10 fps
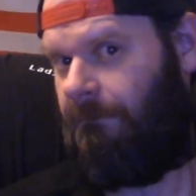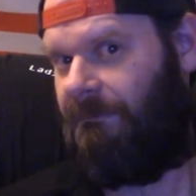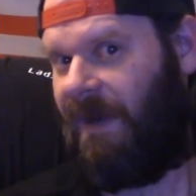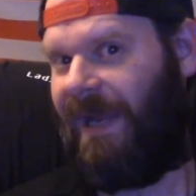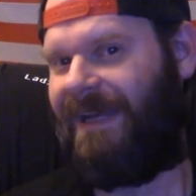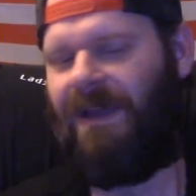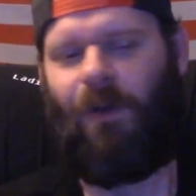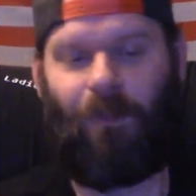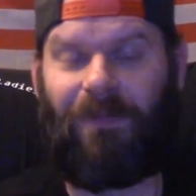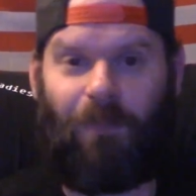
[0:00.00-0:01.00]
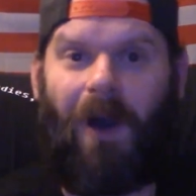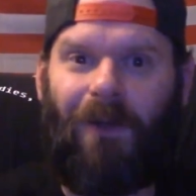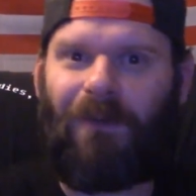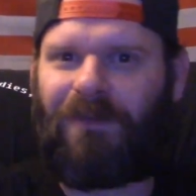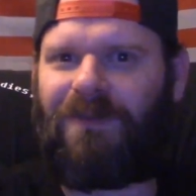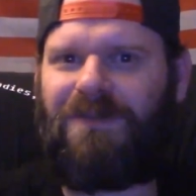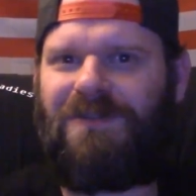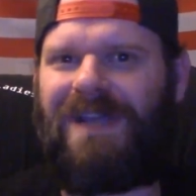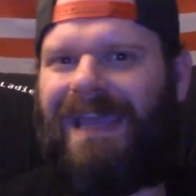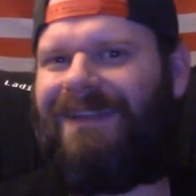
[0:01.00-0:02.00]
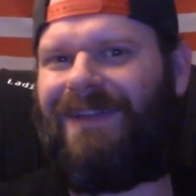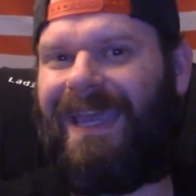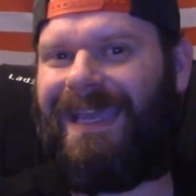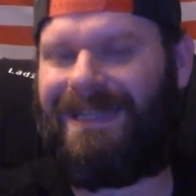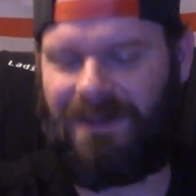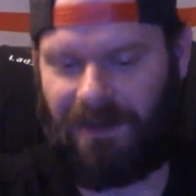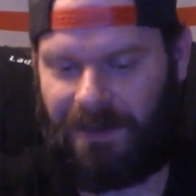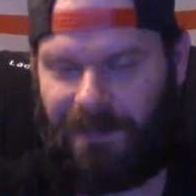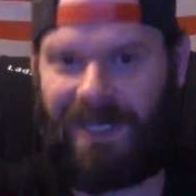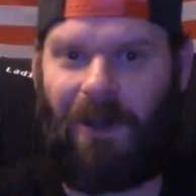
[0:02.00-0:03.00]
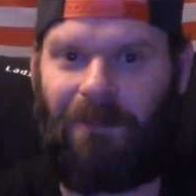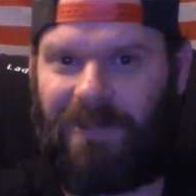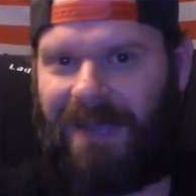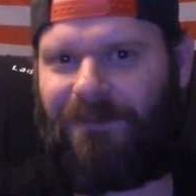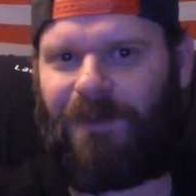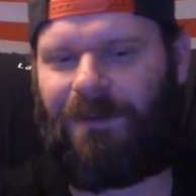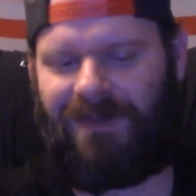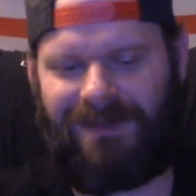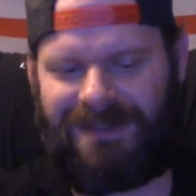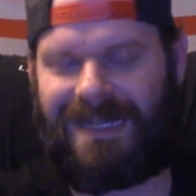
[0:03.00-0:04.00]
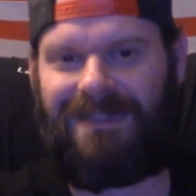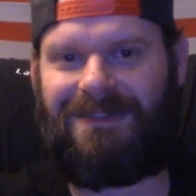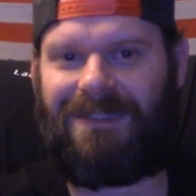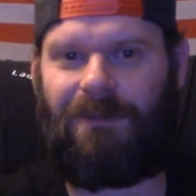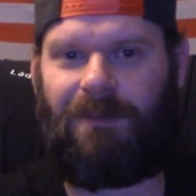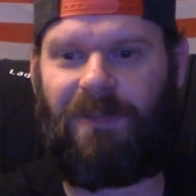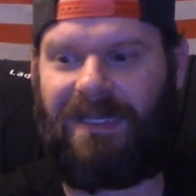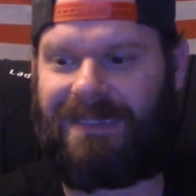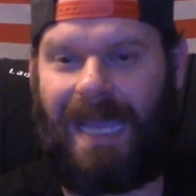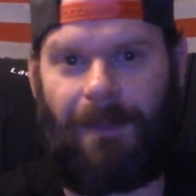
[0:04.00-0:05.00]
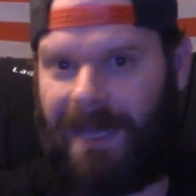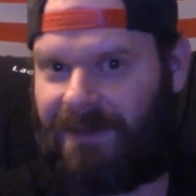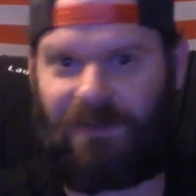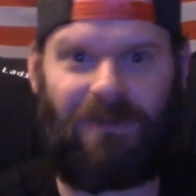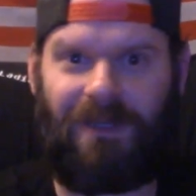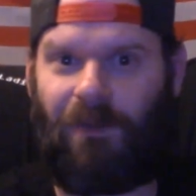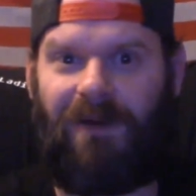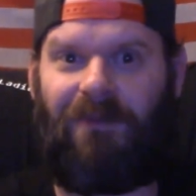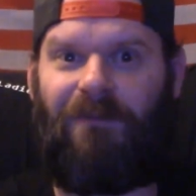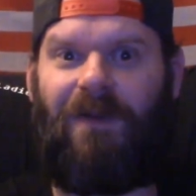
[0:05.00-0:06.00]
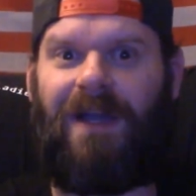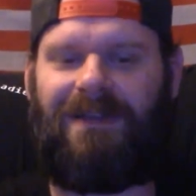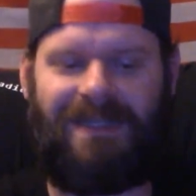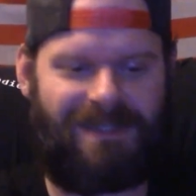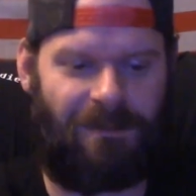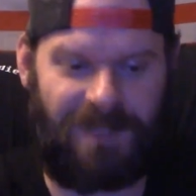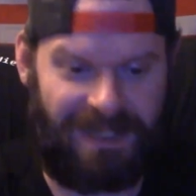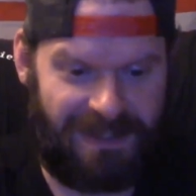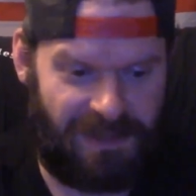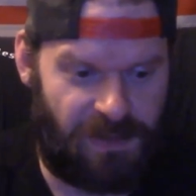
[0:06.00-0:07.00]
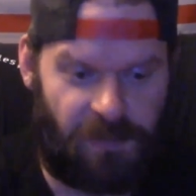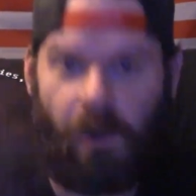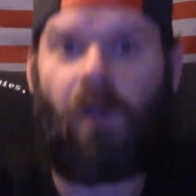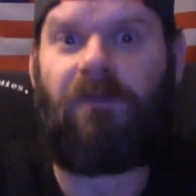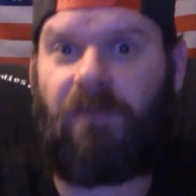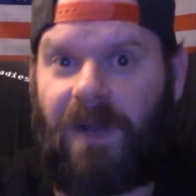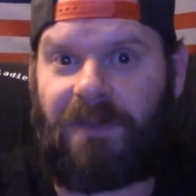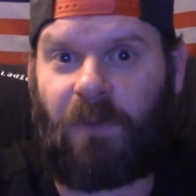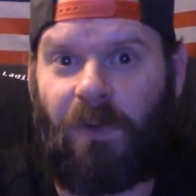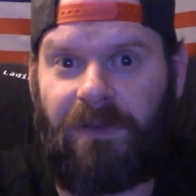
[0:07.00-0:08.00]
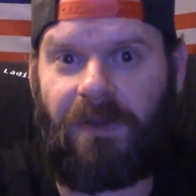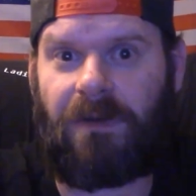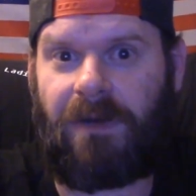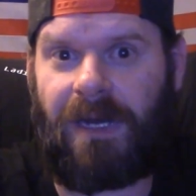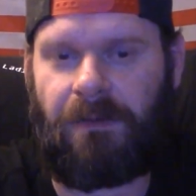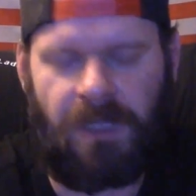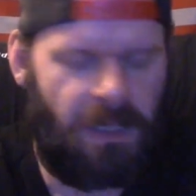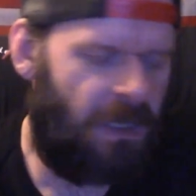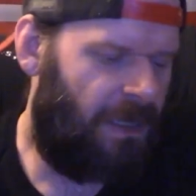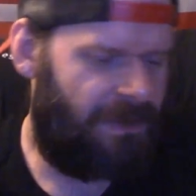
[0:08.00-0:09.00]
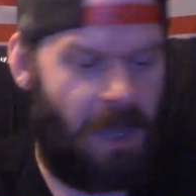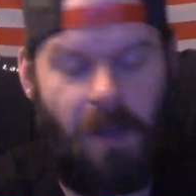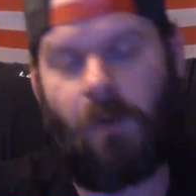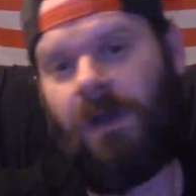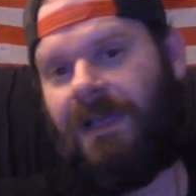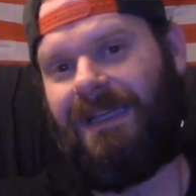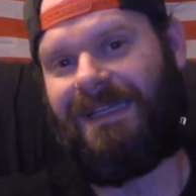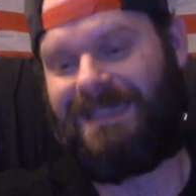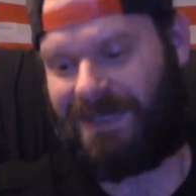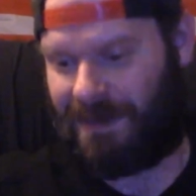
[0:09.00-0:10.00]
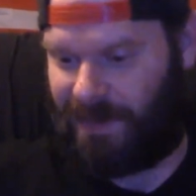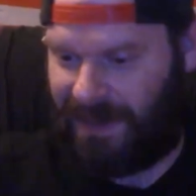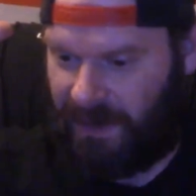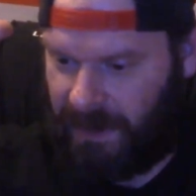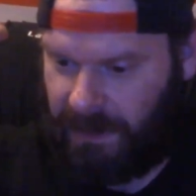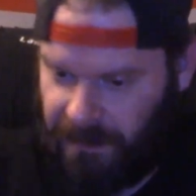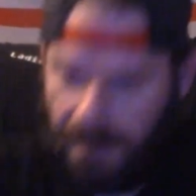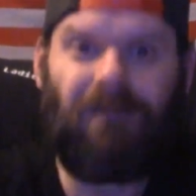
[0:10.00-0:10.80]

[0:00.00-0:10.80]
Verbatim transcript: Right? With walls and shit. Like, and they're going to be on platforms, and it's not just going to be placed haphazardly wherever the fuck, like some kid just threw all his fucking toys on the ground. No. It's going to be like